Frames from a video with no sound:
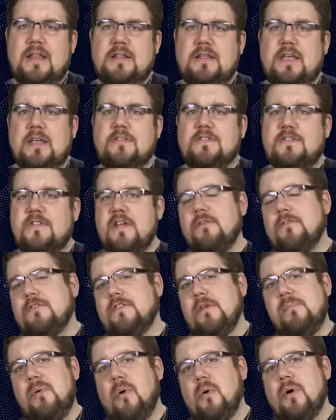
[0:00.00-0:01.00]
and consider
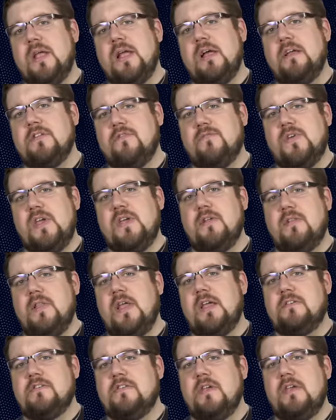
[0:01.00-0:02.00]
supporting us via the
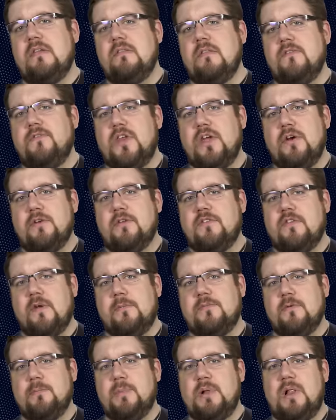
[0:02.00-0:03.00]
links in the video
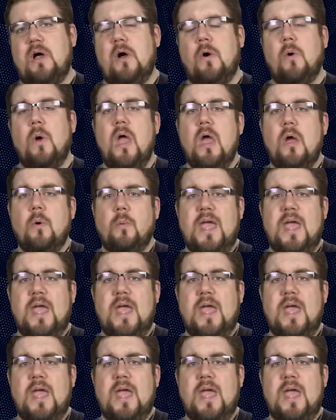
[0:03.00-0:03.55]
description below.